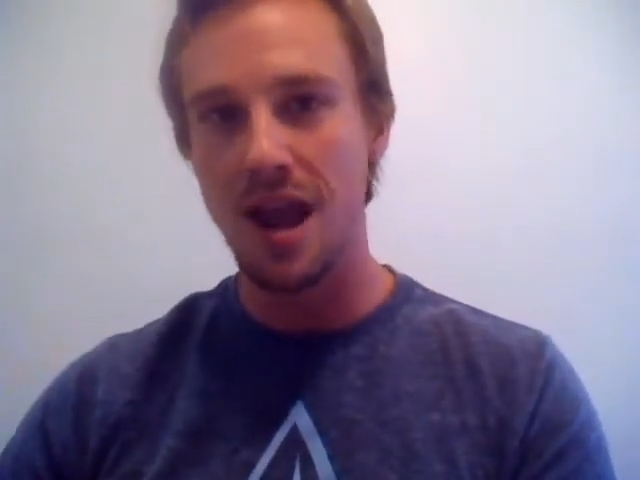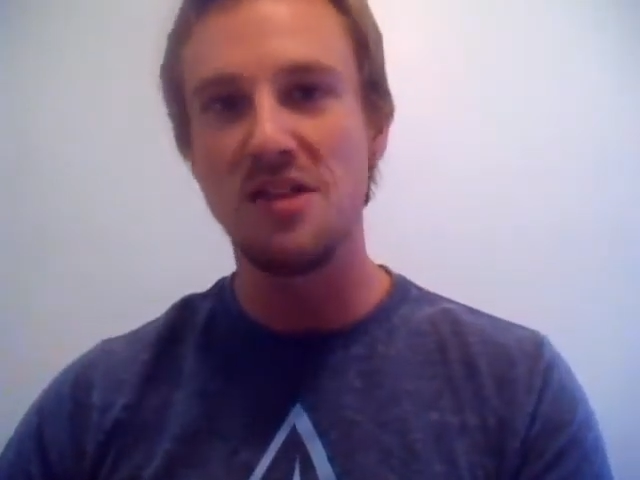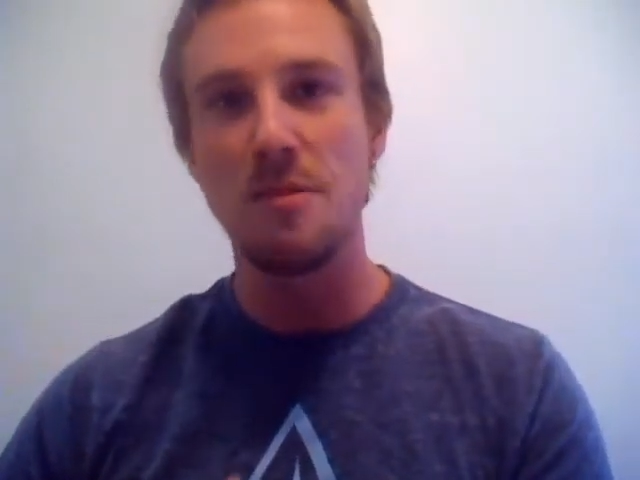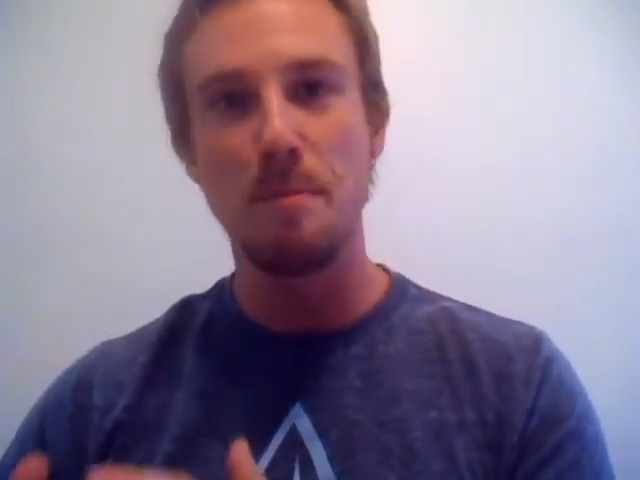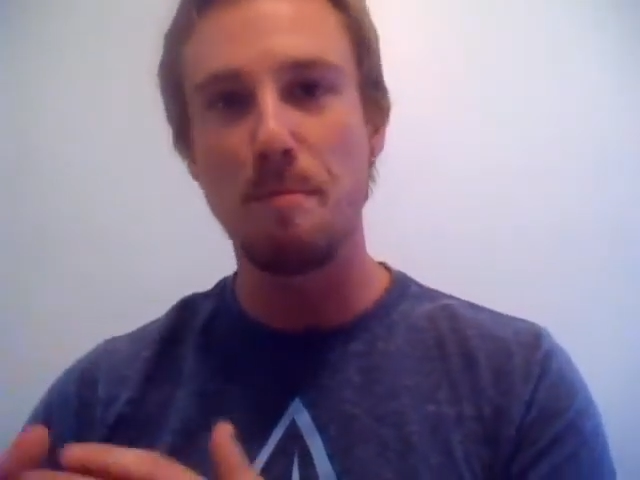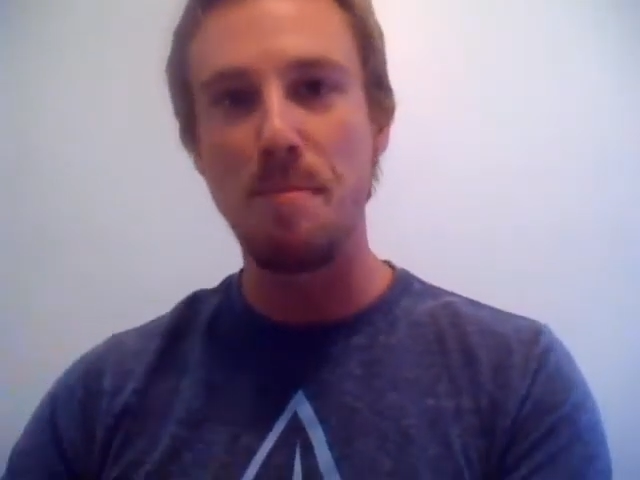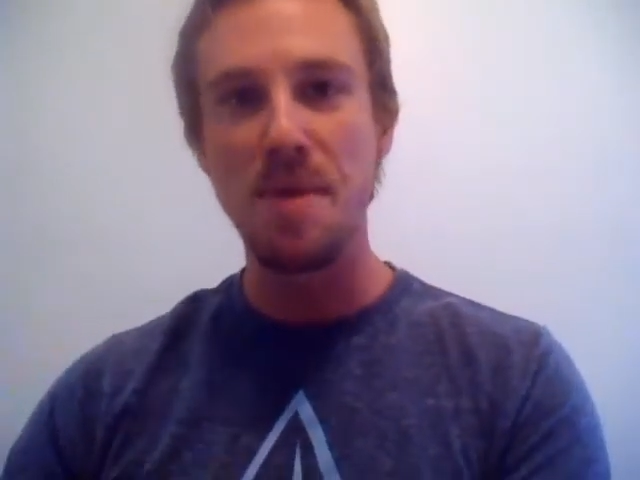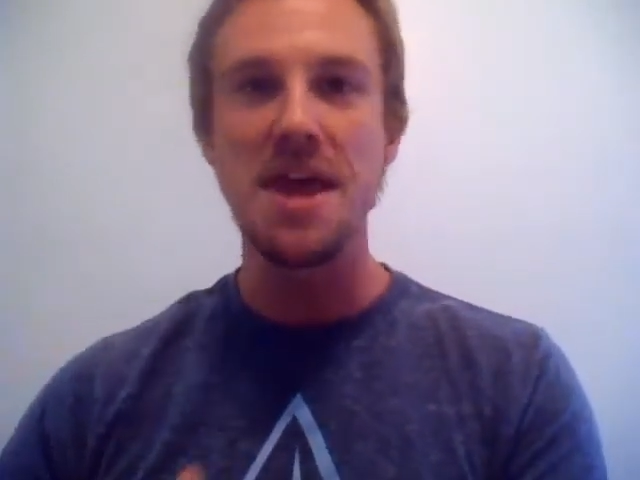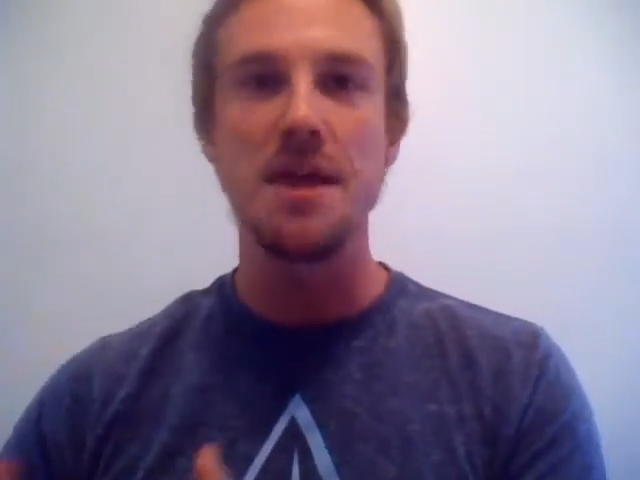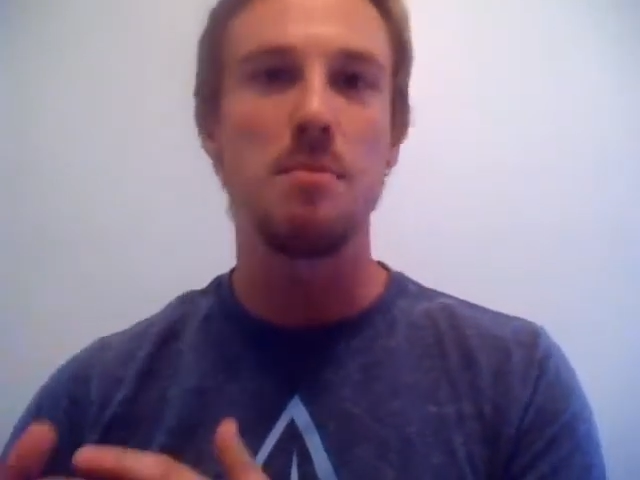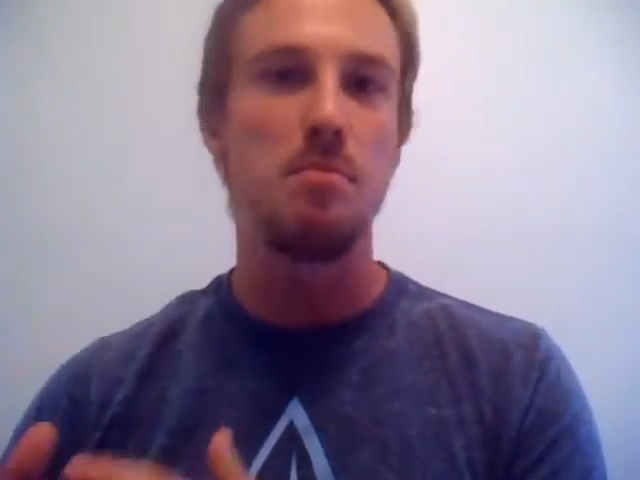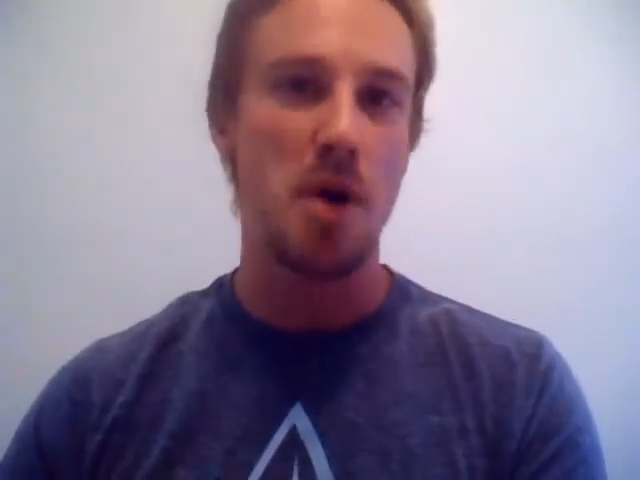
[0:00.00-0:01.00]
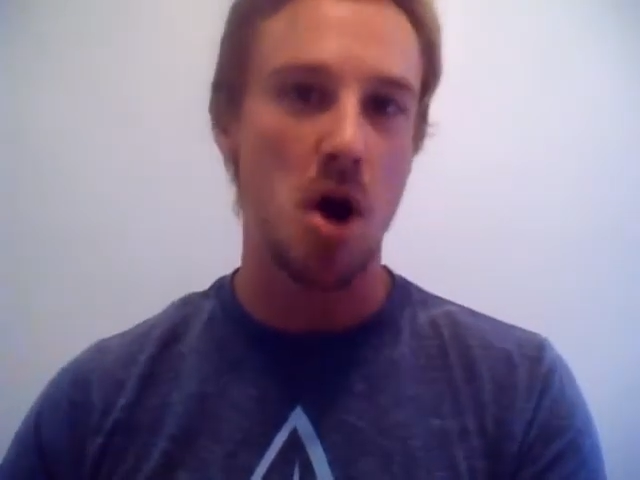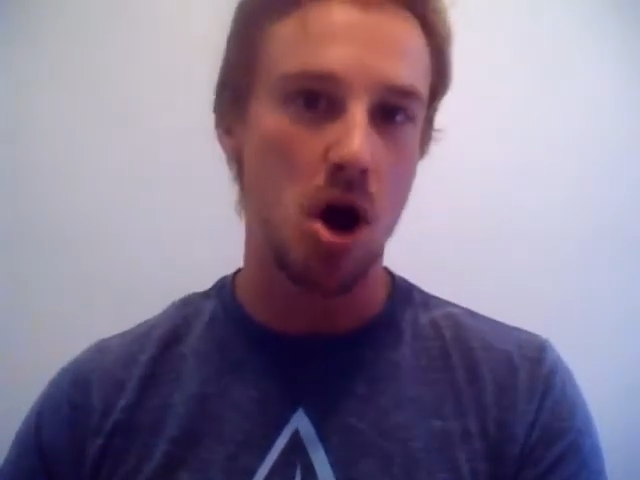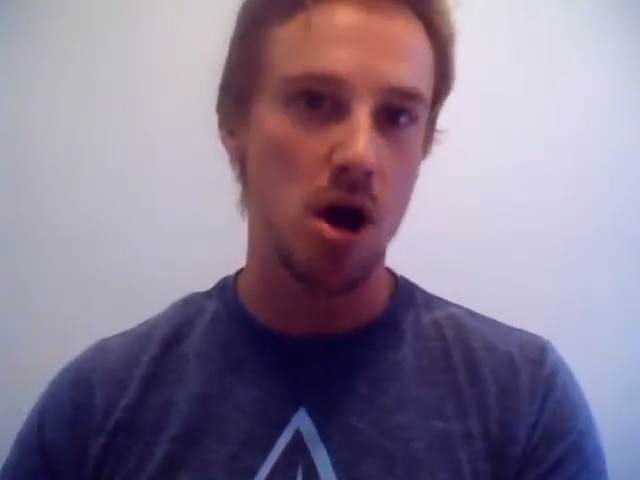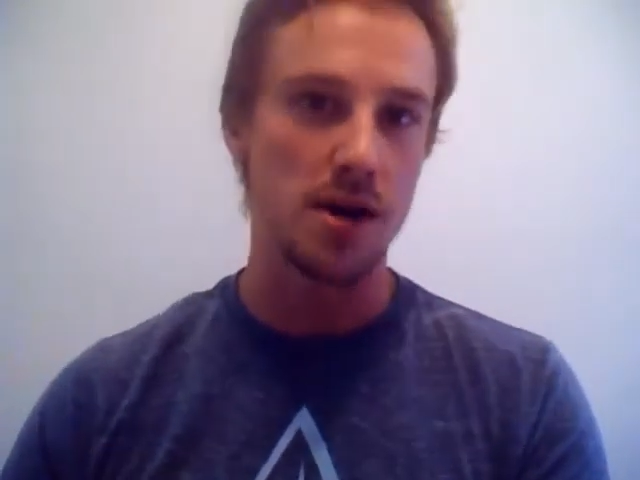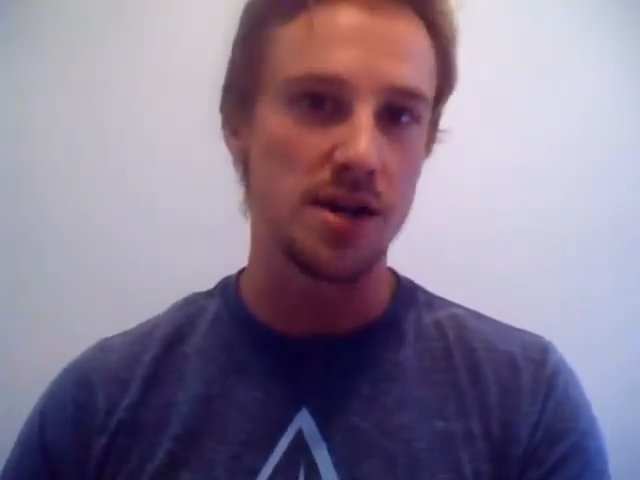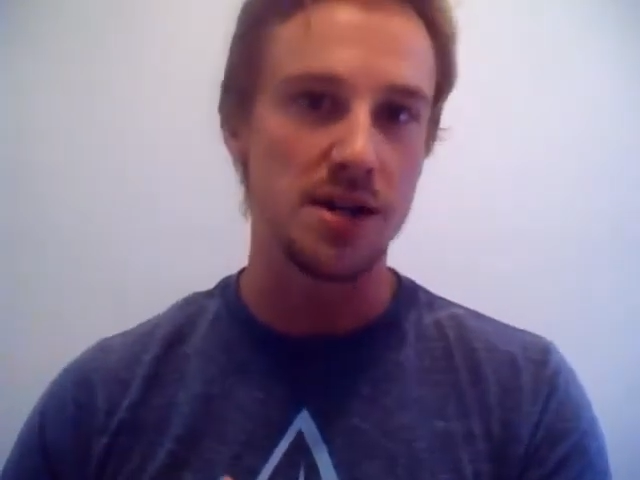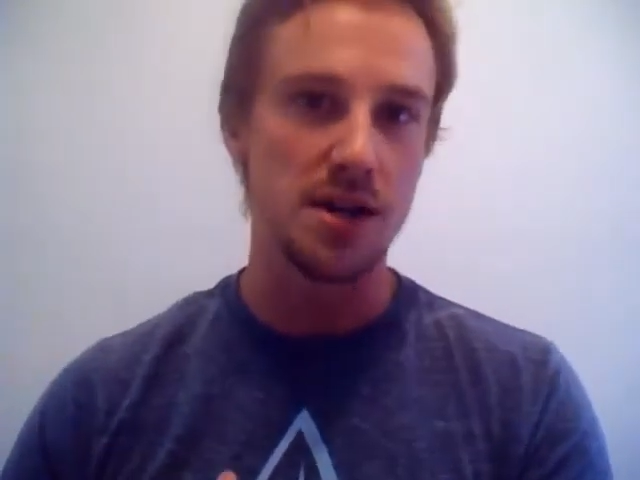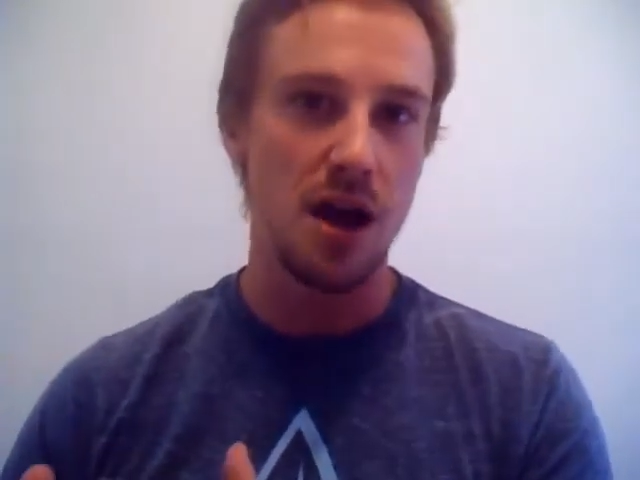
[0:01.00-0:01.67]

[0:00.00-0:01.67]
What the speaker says: is a big part